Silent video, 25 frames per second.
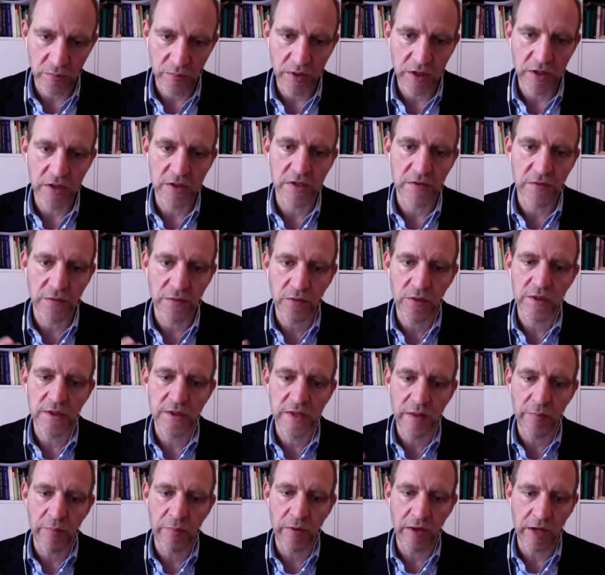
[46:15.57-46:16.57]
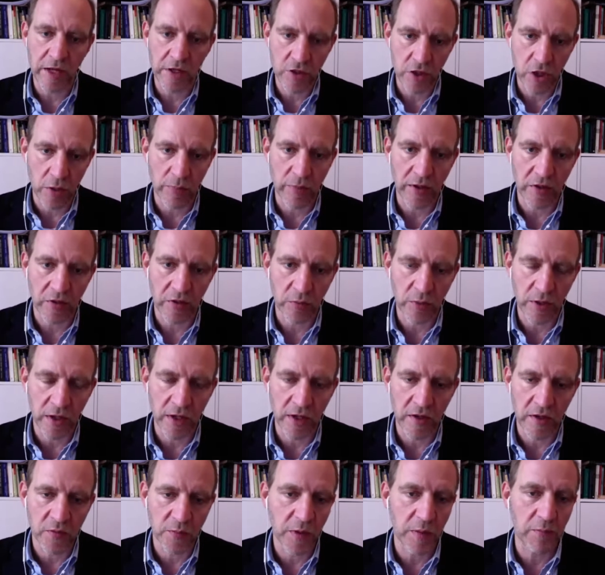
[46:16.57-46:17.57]
Because of course there are many topics where
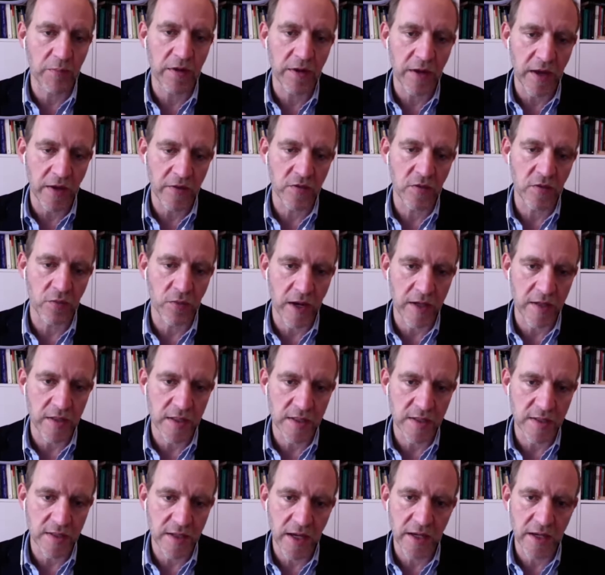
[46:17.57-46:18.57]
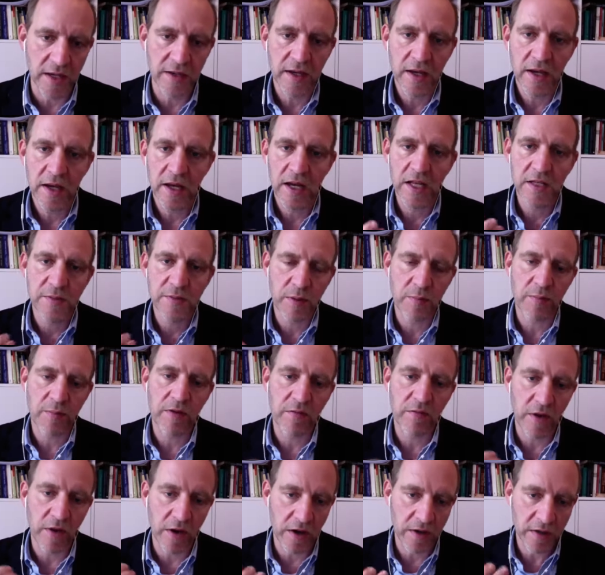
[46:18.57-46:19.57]
it's probably, as you rightly said, it's probably
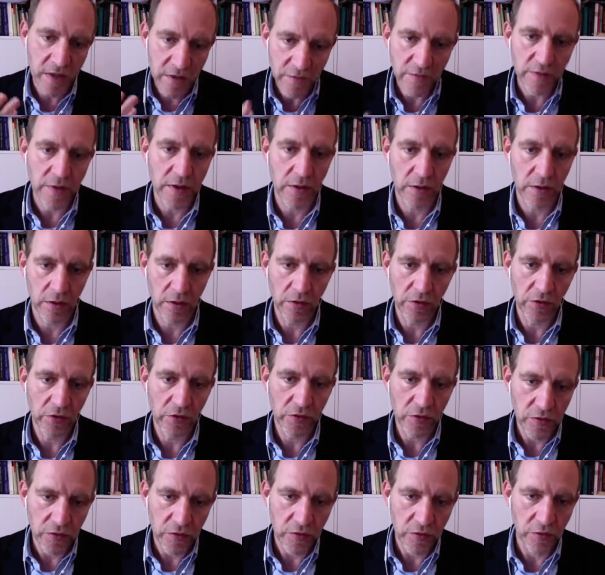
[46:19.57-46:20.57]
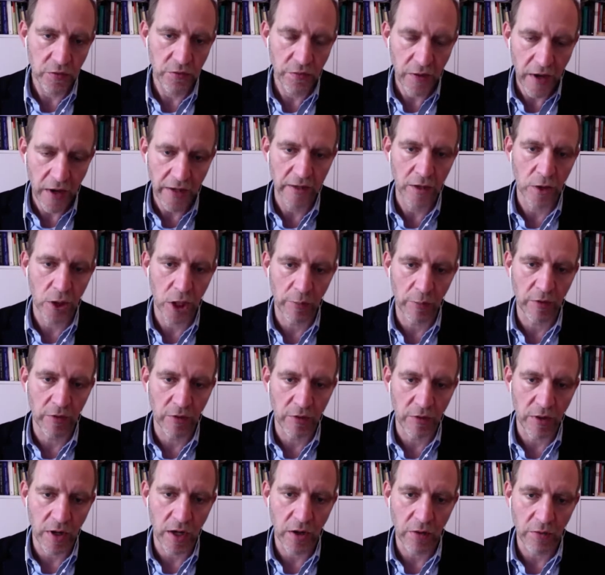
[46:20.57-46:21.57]
very difficult to find a common
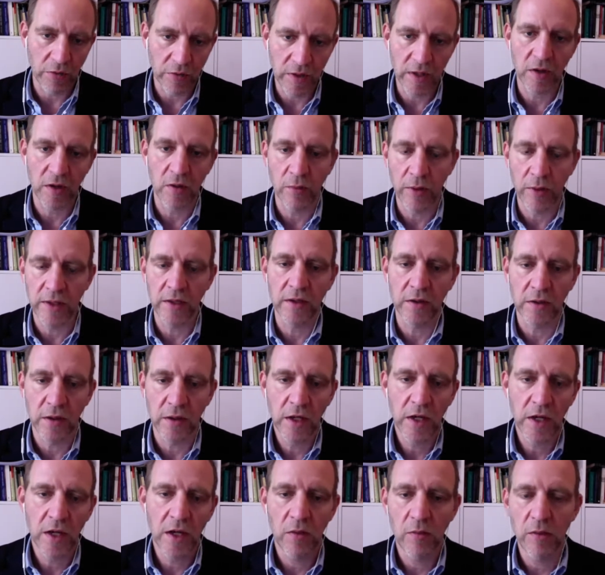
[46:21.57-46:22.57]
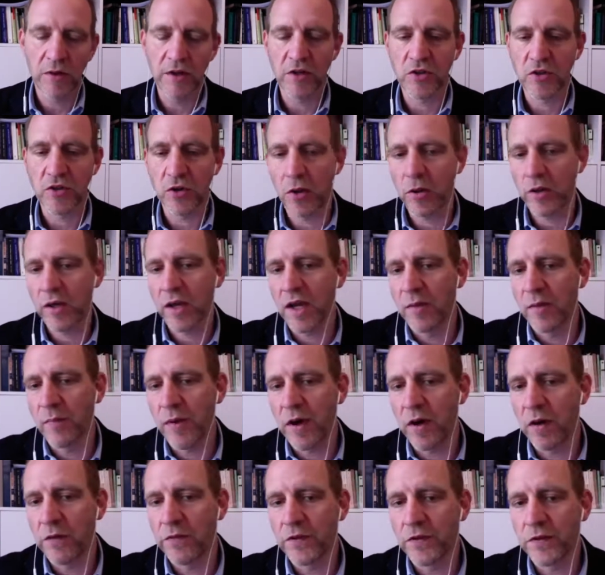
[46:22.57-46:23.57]
ground. You know, when you're talking
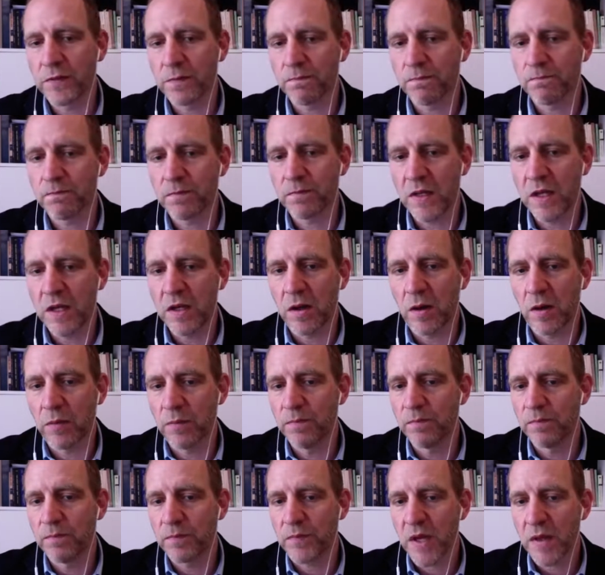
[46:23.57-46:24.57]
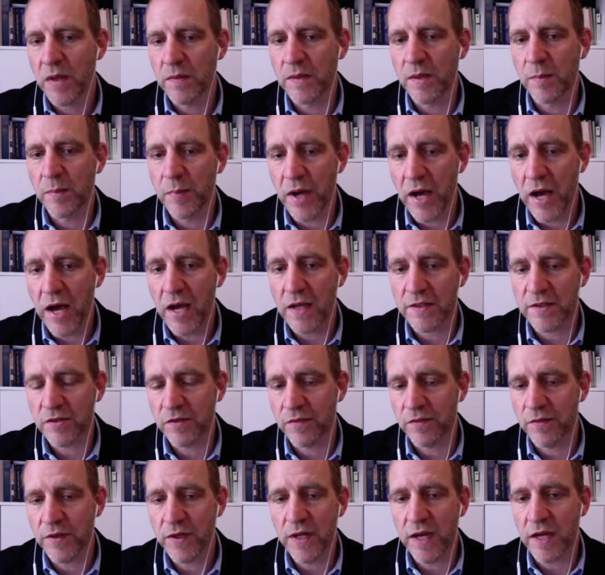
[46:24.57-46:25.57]
about, you know, the past
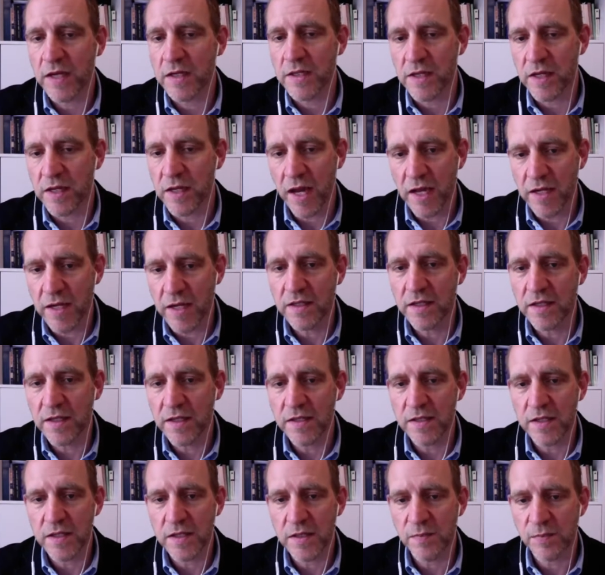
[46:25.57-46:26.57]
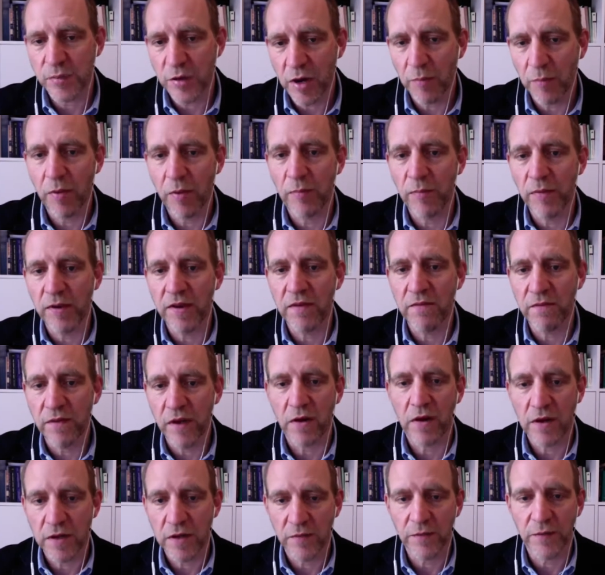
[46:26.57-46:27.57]
of the 1990s, it's probably
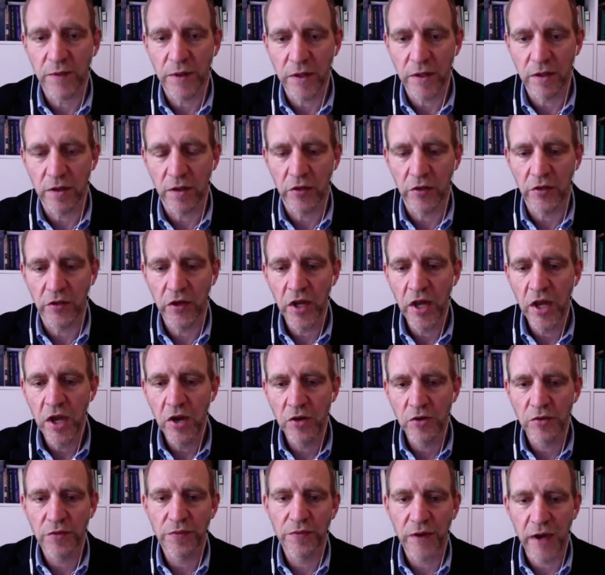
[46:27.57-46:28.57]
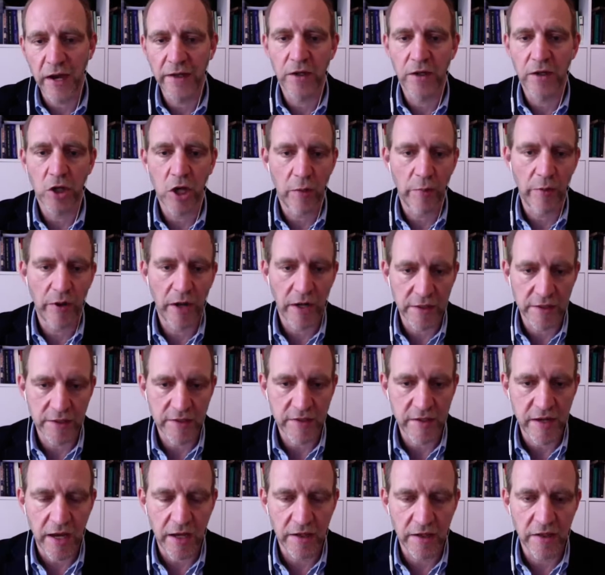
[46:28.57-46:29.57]
very difficult to find a common
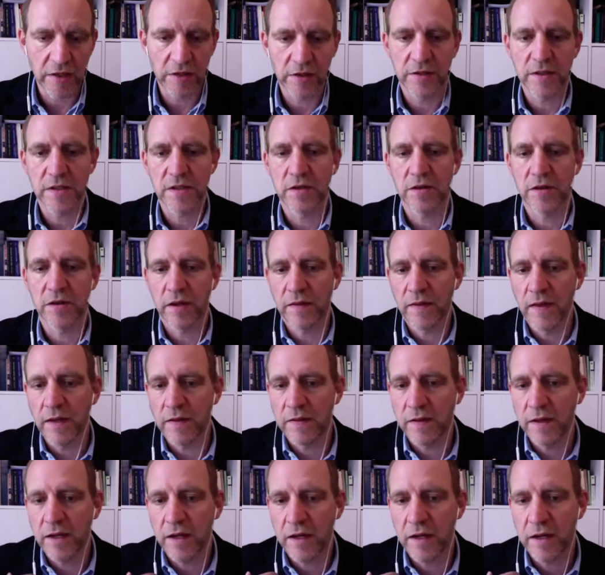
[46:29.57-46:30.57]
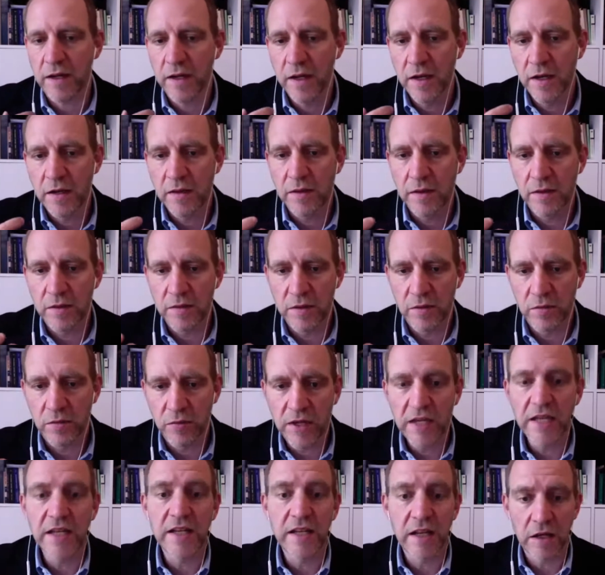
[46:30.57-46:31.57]
understanding, considering that the
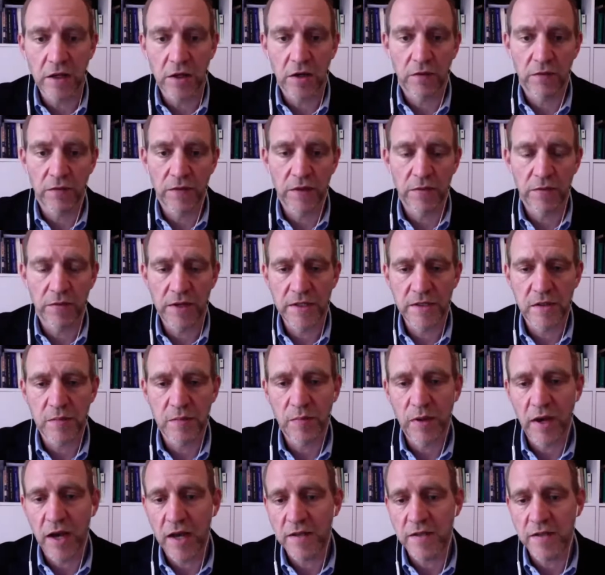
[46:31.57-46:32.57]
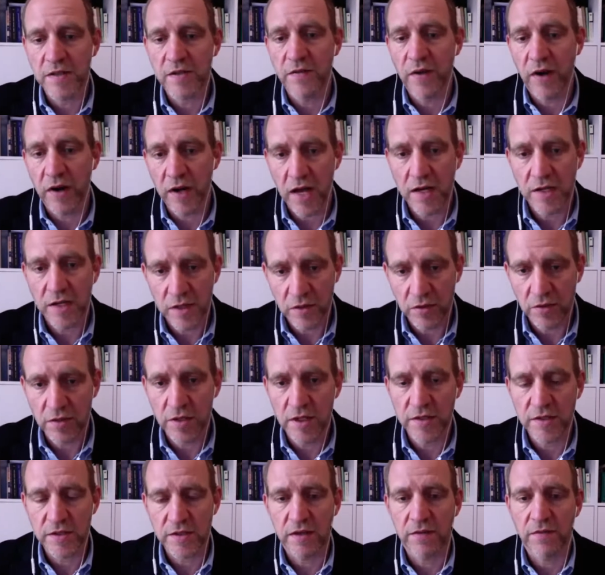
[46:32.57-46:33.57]
reading of the recent past is very
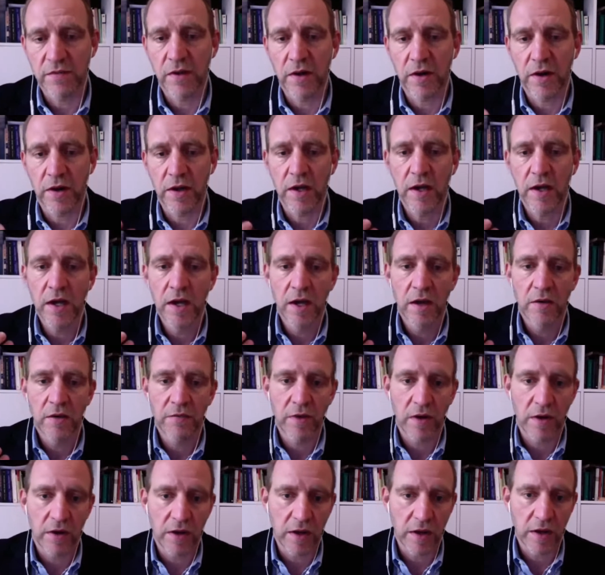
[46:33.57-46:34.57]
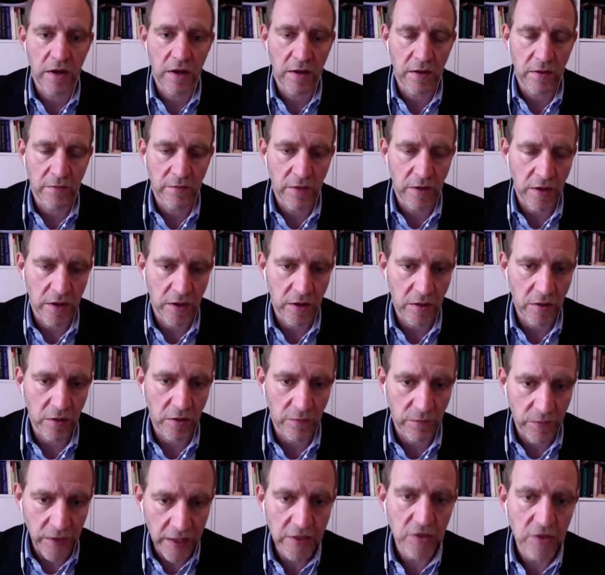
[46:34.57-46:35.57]
antagonistic, very
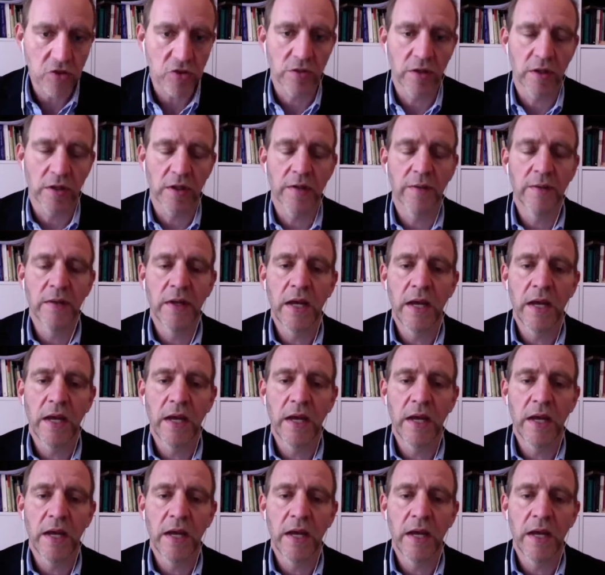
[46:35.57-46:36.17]
conflictual.